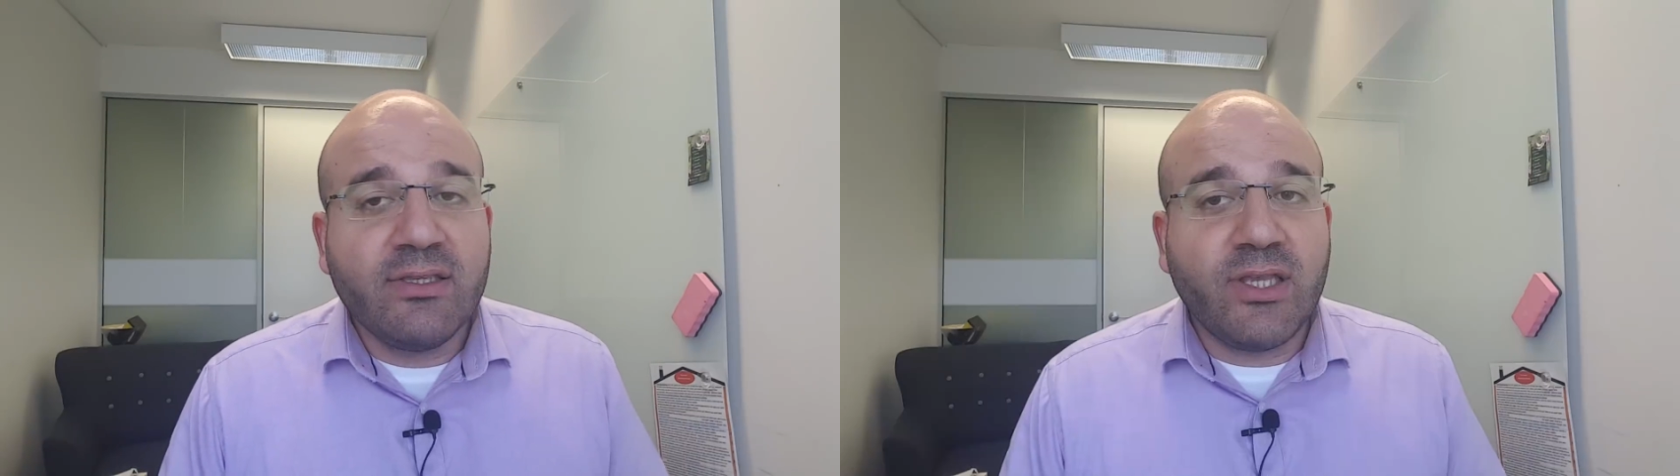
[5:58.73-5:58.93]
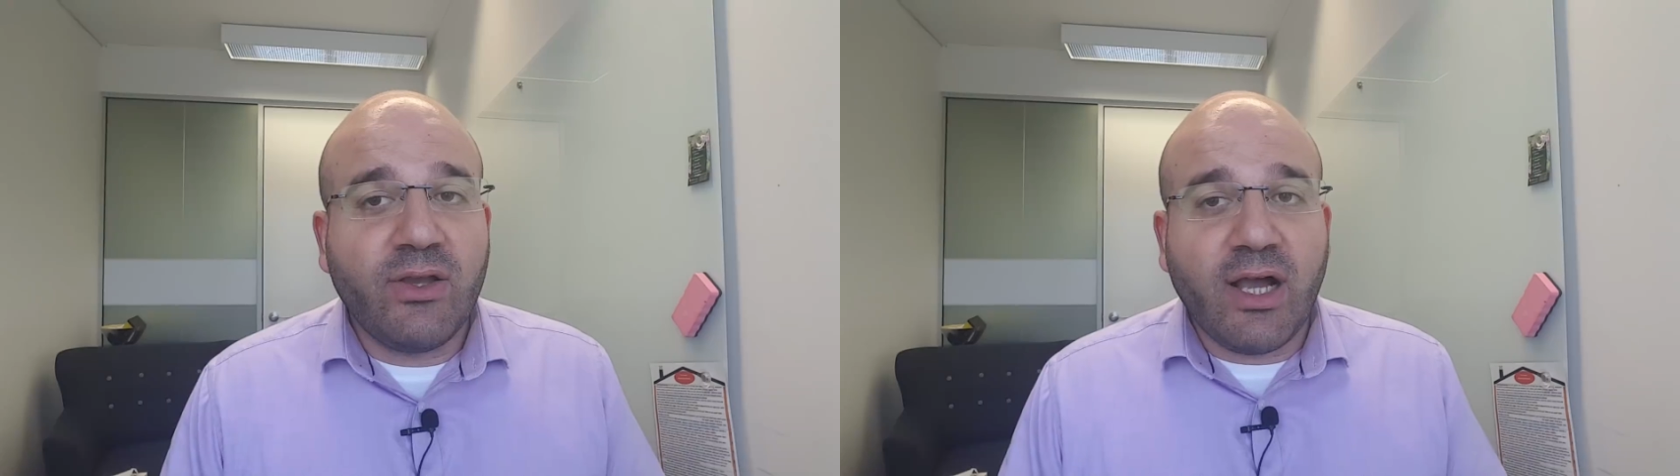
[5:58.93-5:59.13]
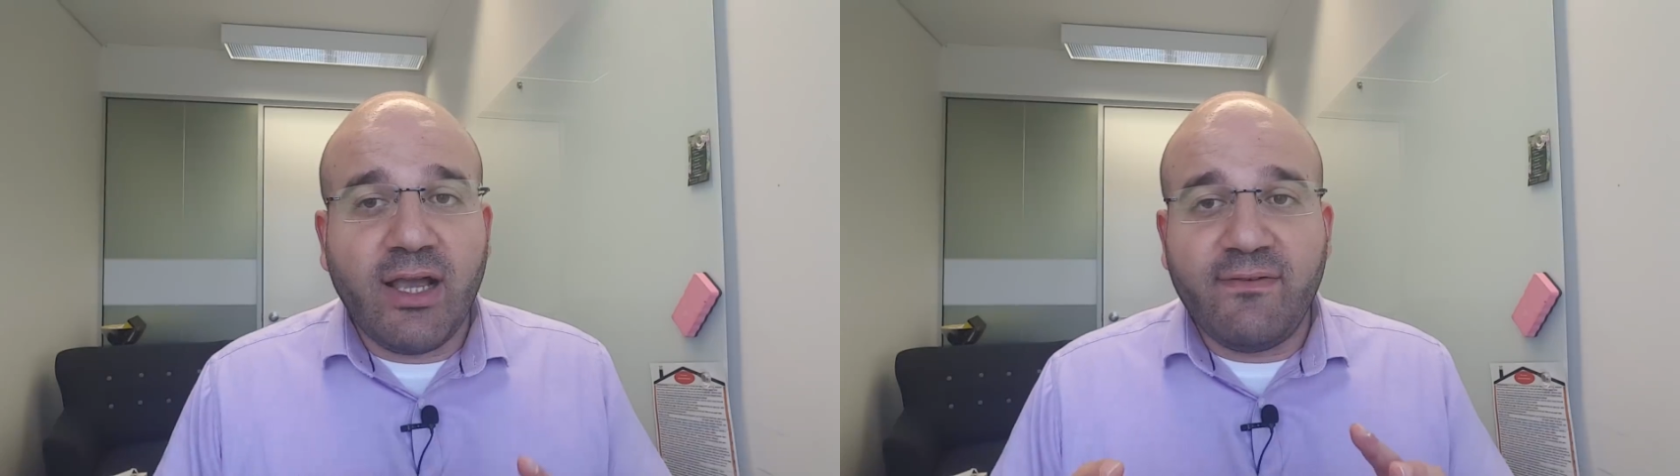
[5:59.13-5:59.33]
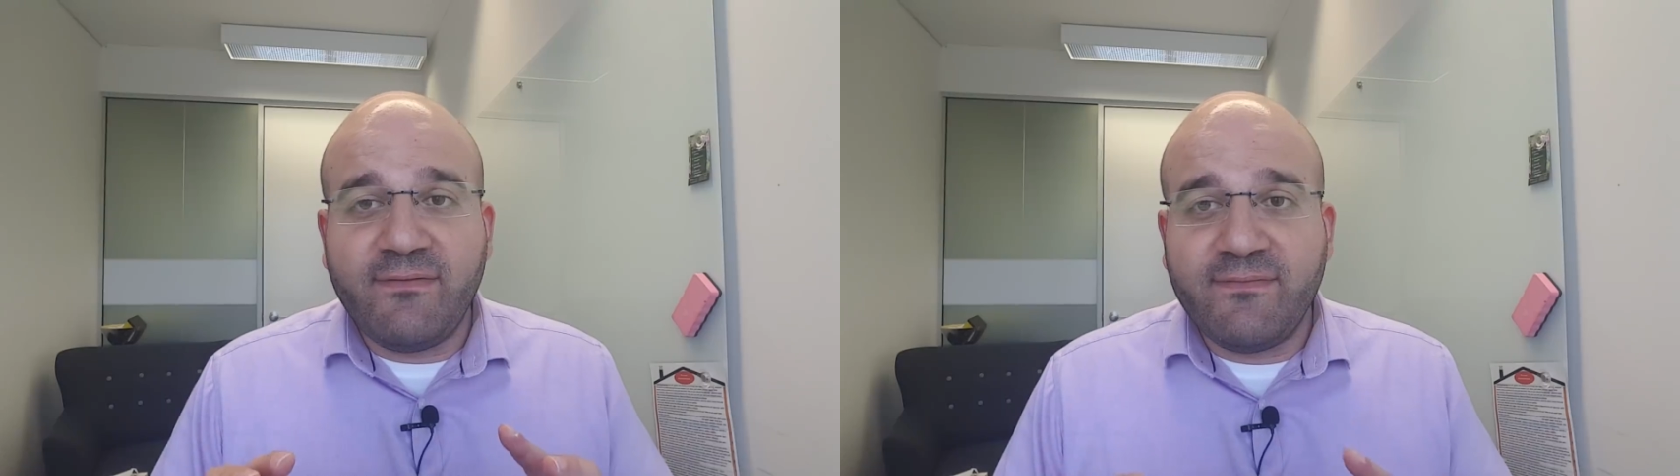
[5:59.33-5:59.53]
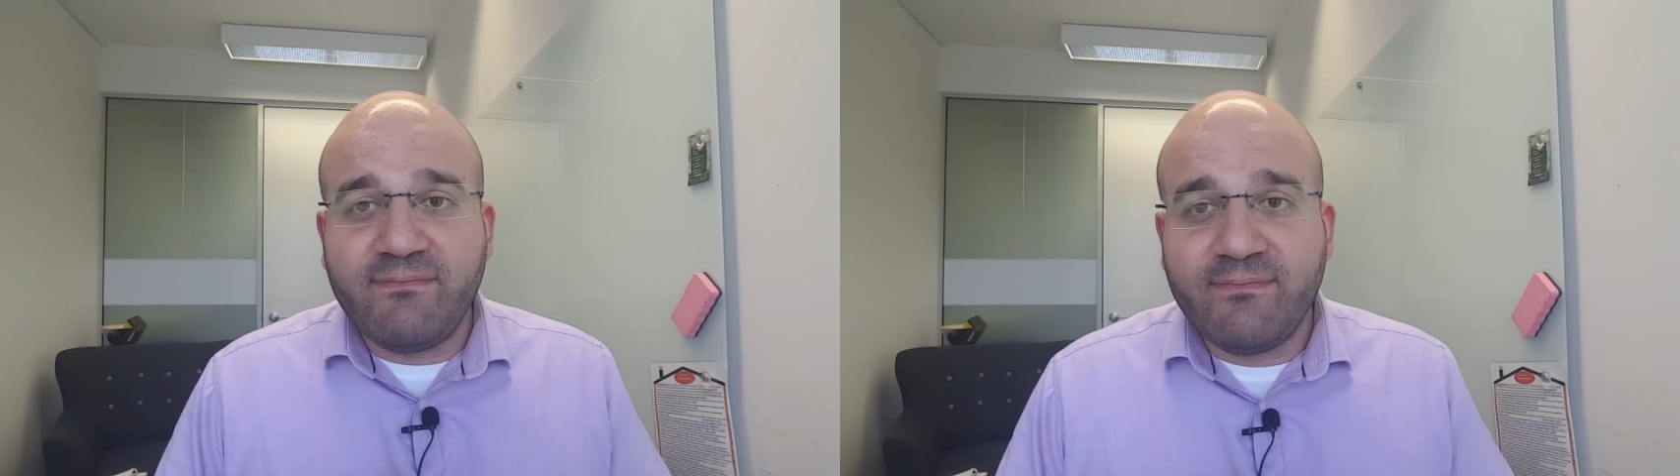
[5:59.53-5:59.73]
So
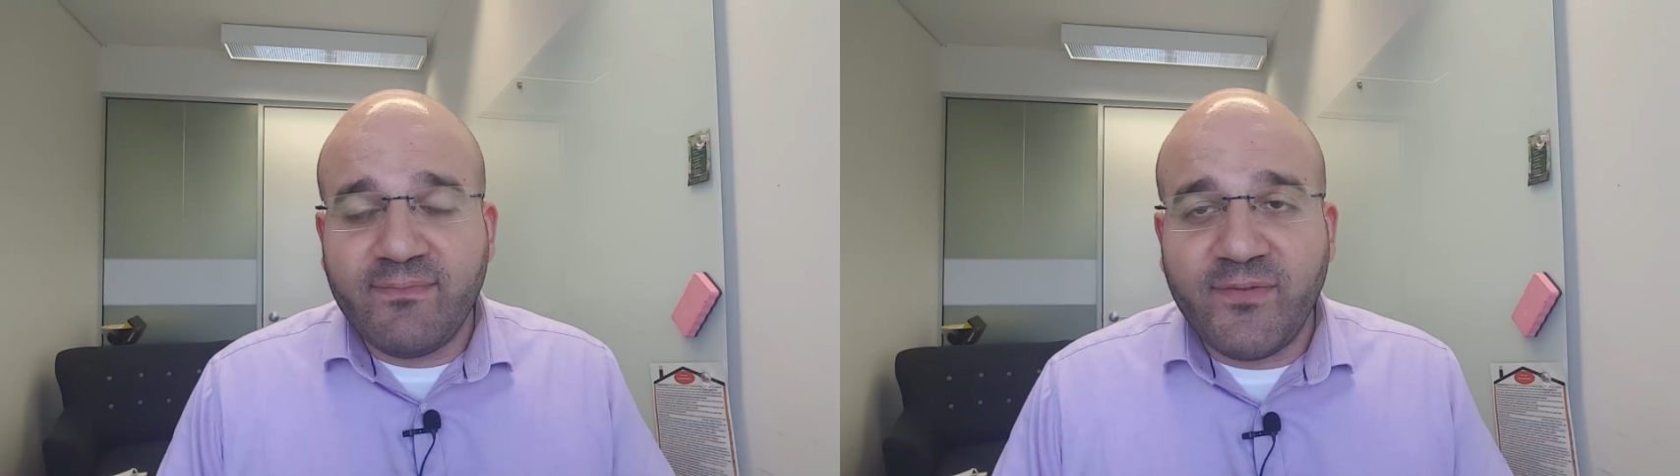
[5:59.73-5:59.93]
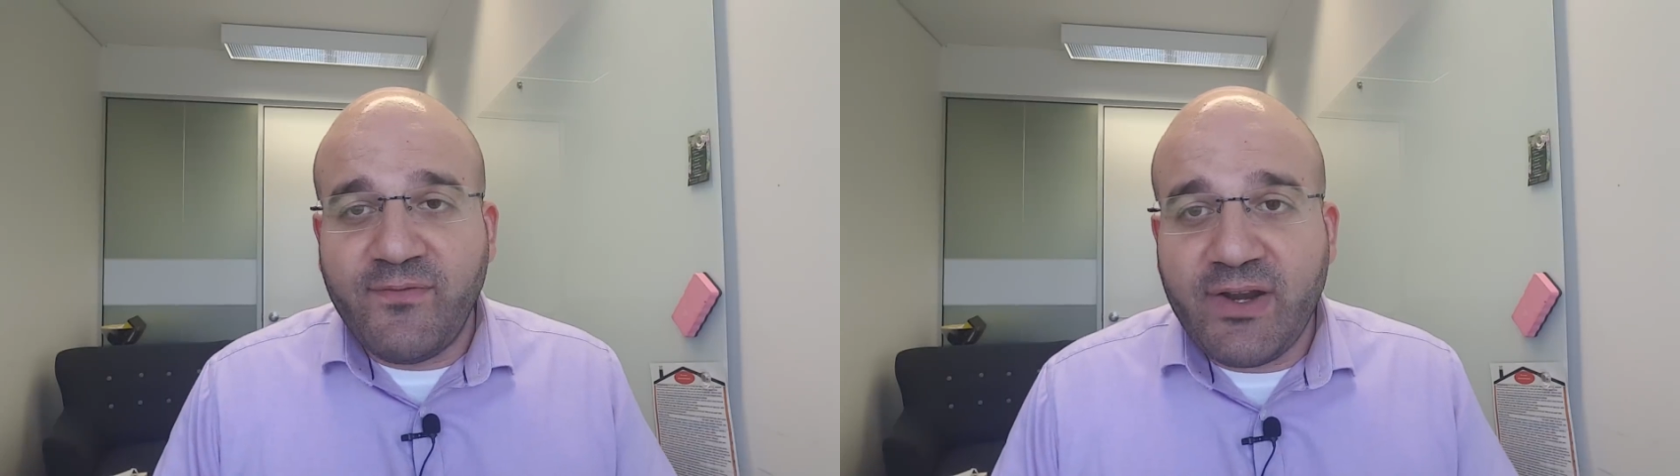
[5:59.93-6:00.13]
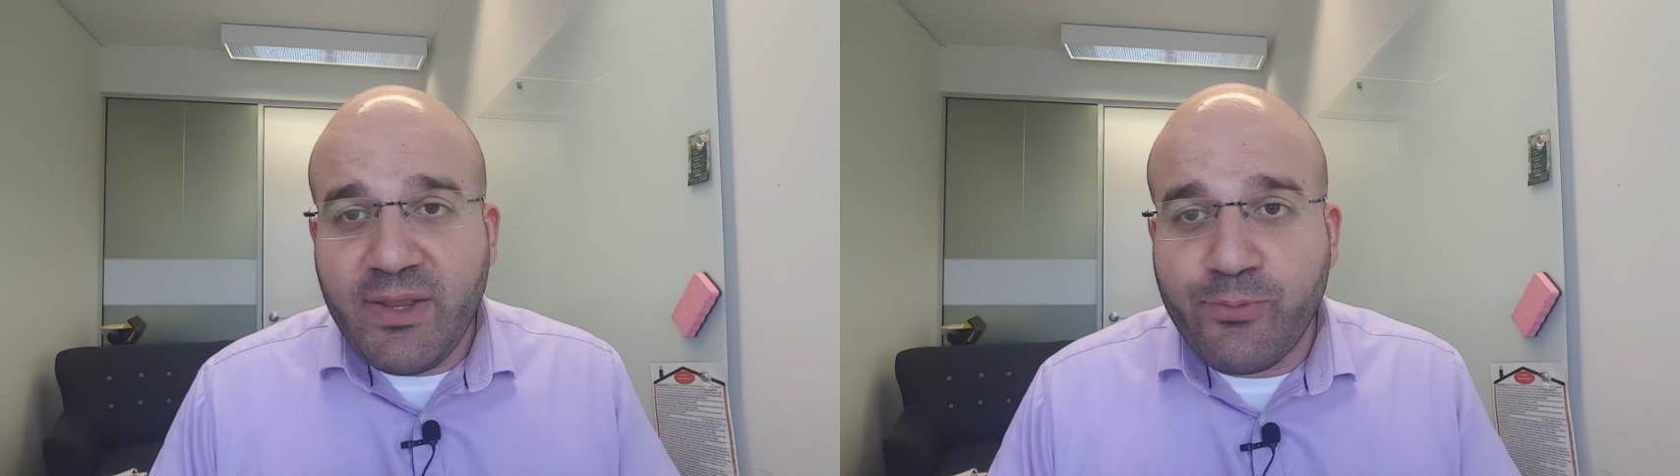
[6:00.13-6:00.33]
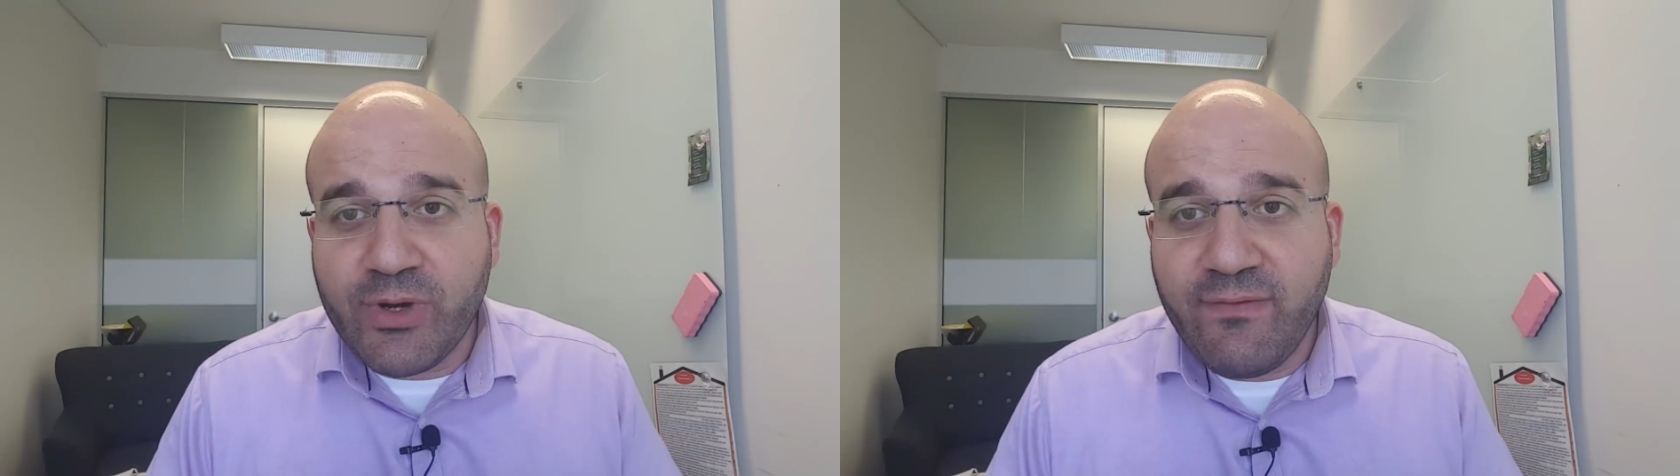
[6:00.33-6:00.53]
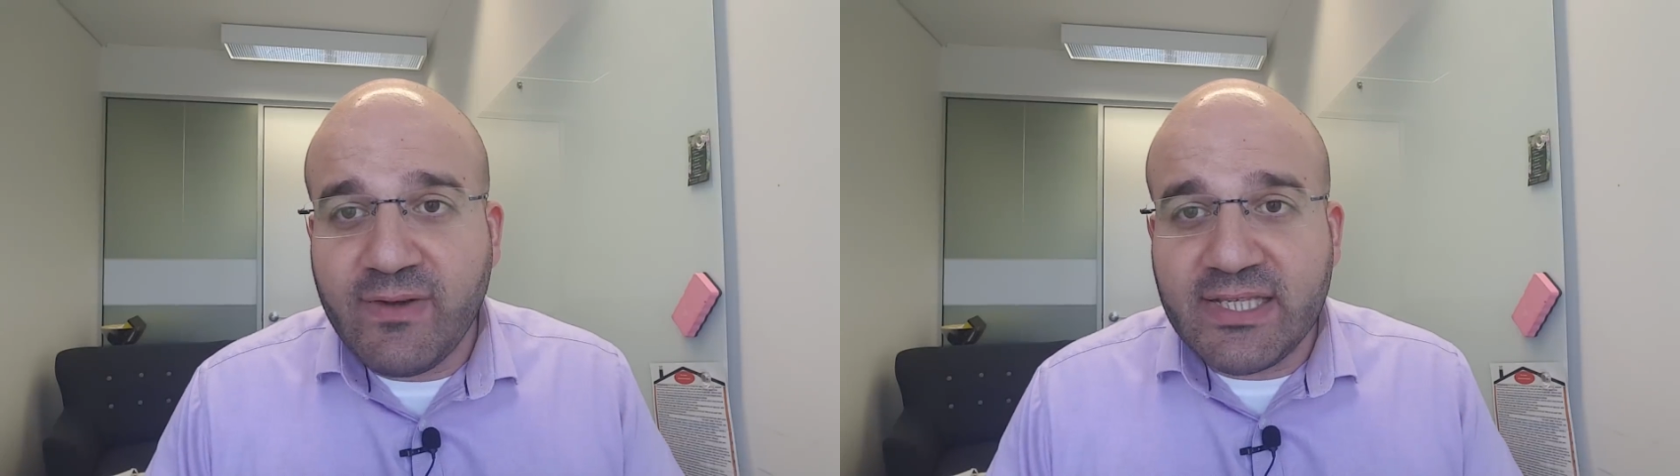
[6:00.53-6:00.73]
I've very
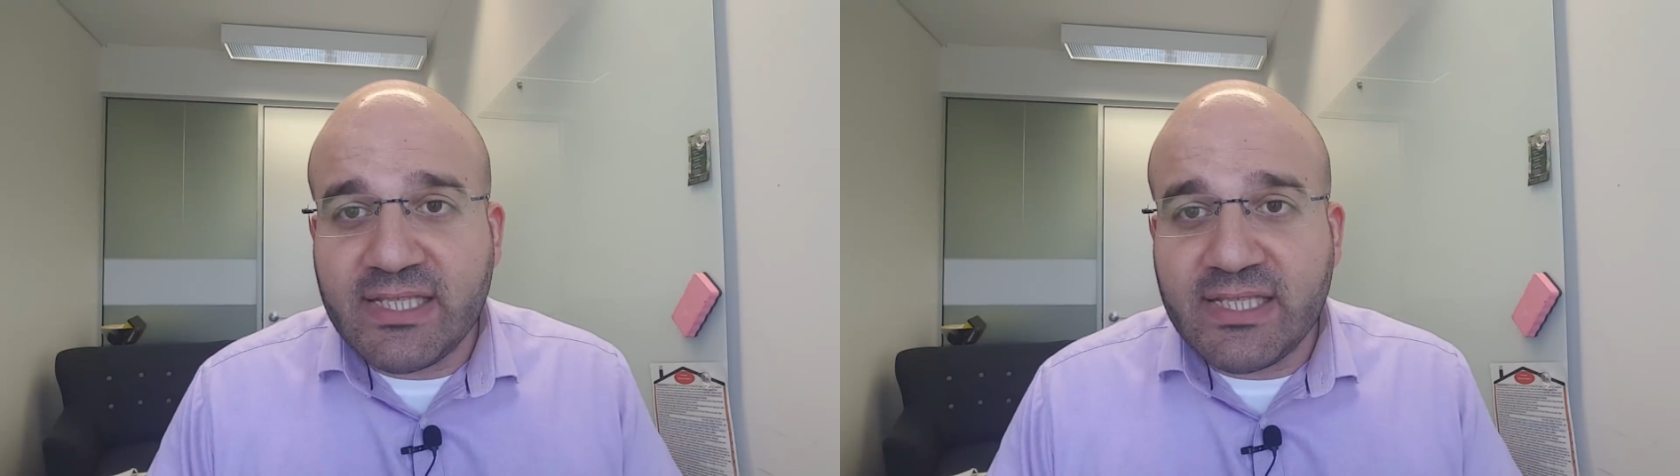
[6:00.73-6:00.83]
briefly